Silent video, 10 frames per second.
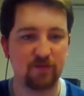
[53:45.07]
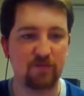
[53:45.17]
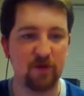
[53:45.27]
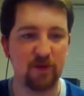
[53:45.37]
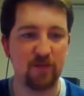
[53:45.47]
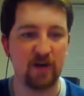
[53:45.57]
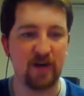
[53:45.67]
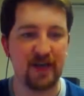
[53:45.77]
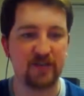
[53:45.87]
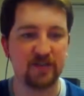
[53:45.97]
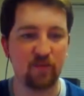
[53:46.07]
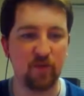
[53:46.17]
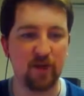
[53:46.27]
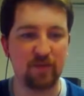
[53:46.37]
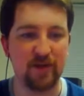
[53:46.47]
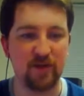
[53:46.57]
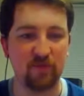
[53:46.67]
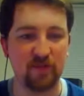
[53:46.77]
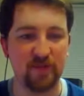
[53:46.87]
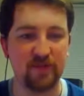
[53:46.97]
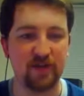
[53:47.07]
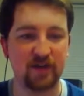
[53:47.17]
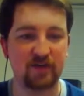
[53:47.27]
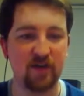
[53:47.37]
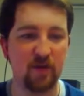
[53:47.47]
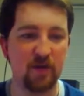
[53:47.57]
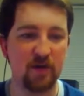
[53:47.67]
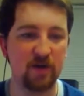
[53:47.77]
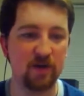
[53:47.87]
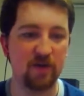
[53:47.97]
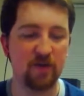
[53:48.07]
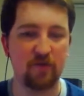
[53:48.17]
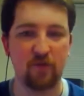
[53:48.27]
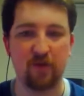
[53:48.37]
Pokemon X and Y are being released in October for the